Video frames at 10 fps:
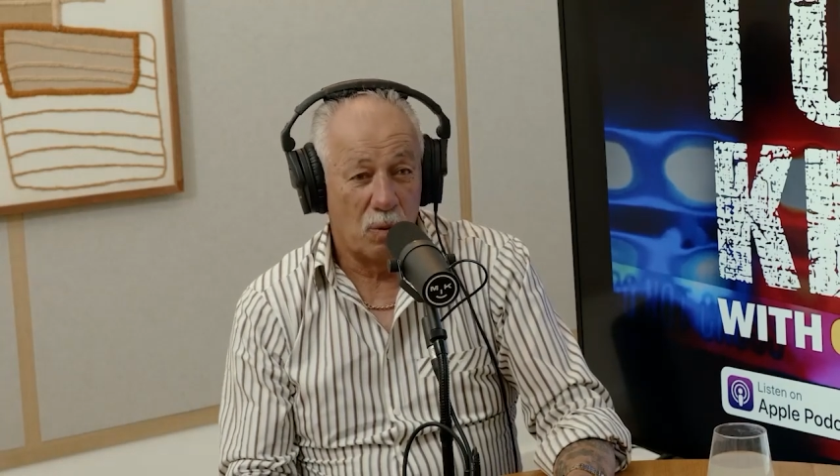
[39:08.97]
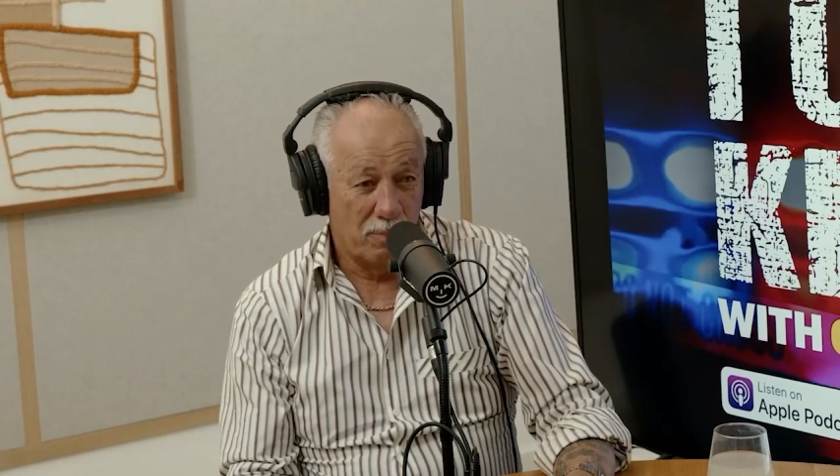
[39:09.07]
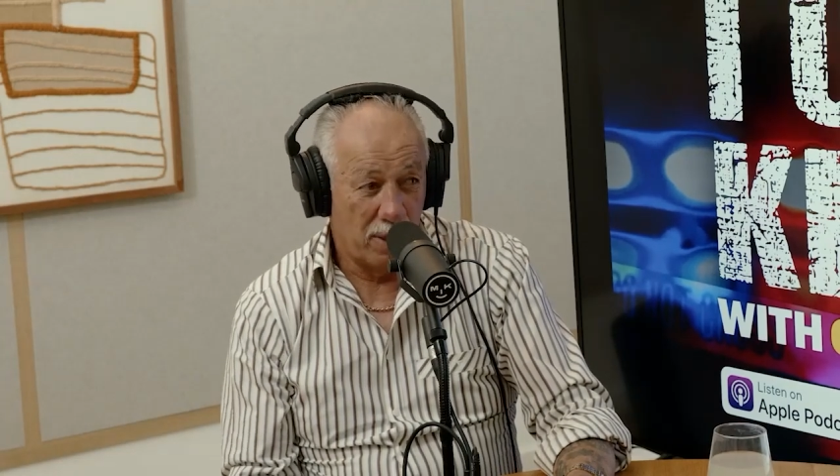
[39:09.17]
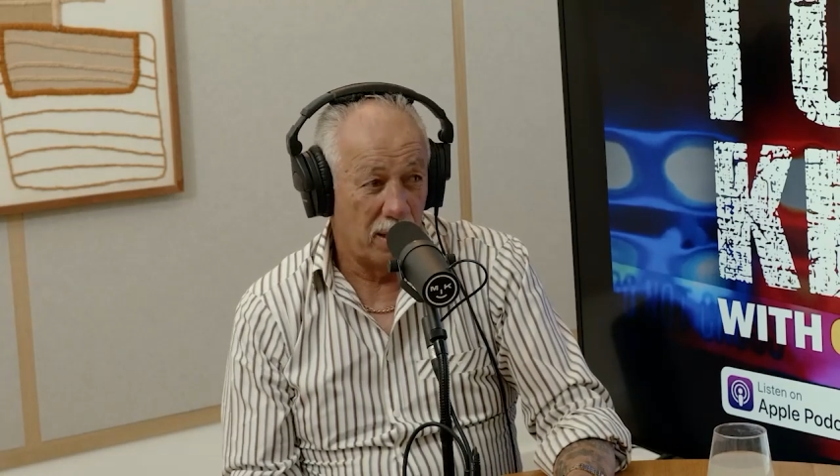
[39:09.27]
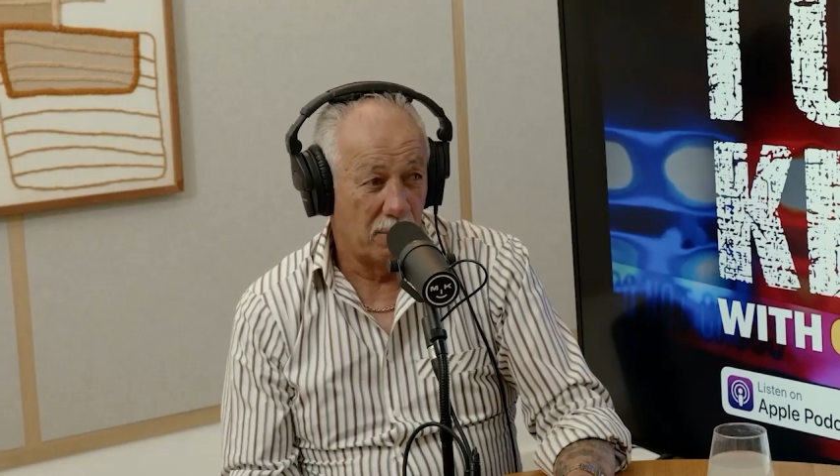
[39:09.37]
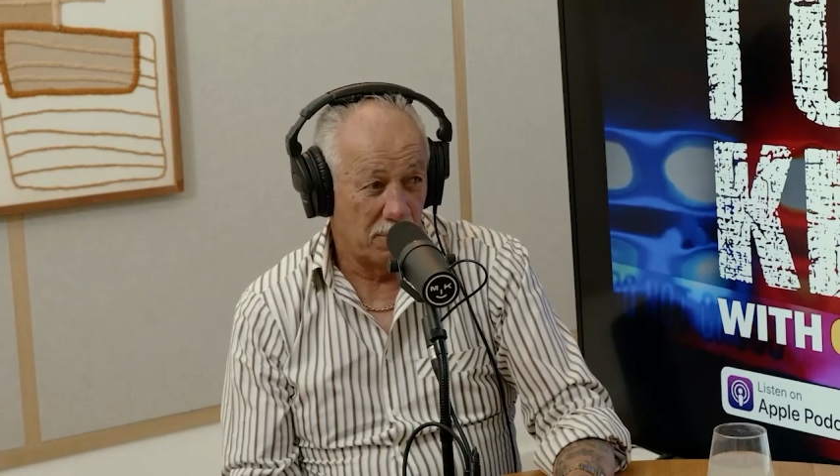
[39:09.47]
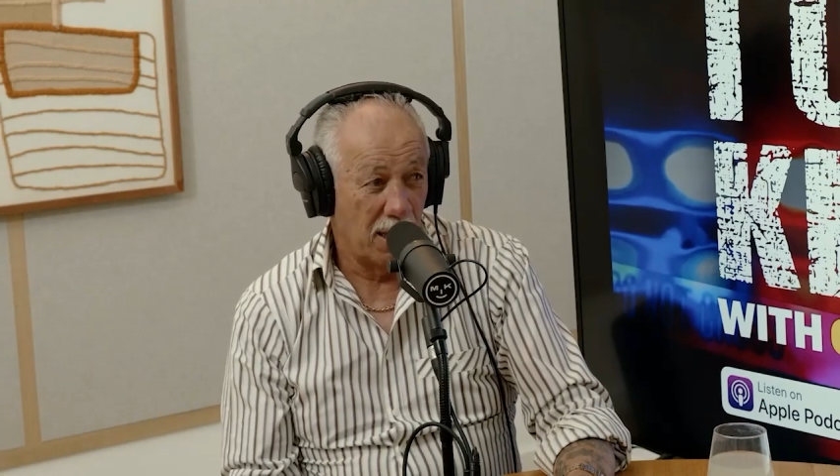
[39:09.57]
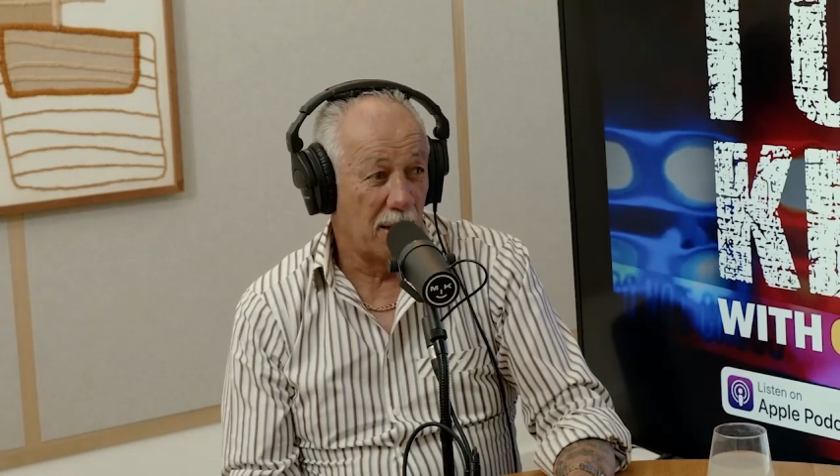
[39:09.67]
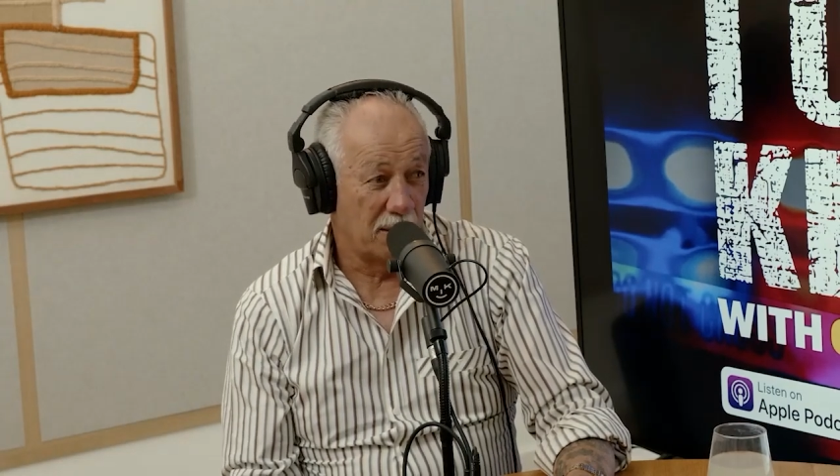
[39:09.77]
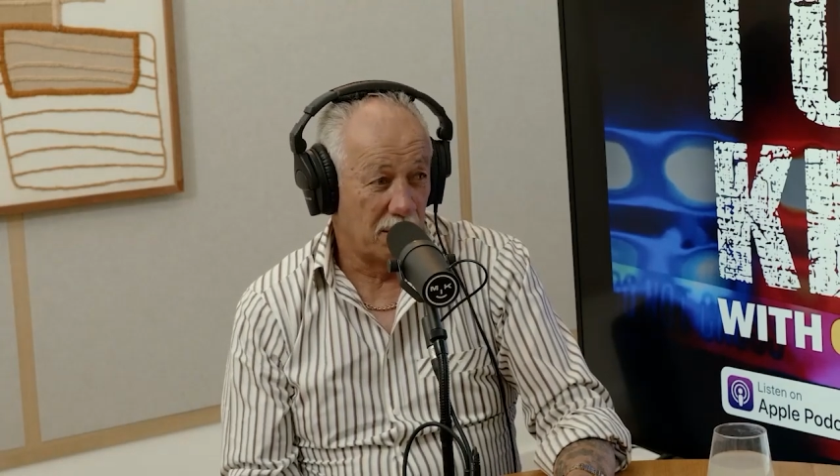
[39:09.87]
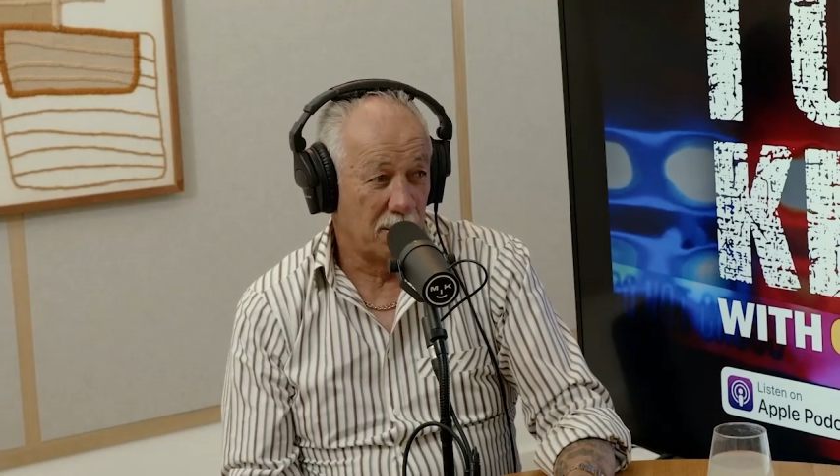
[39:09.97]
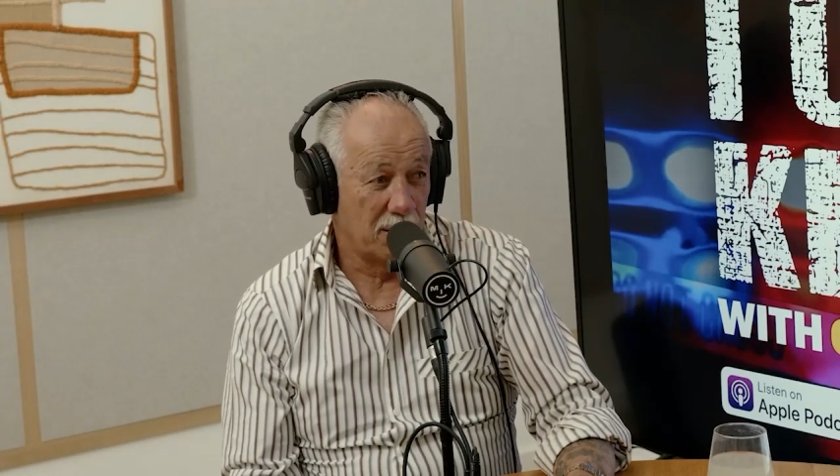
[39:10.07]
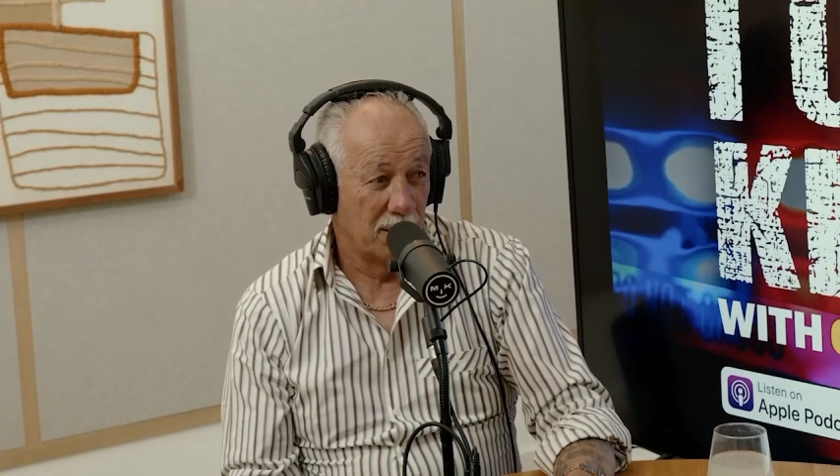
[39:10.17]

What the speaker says: what made them gangsters.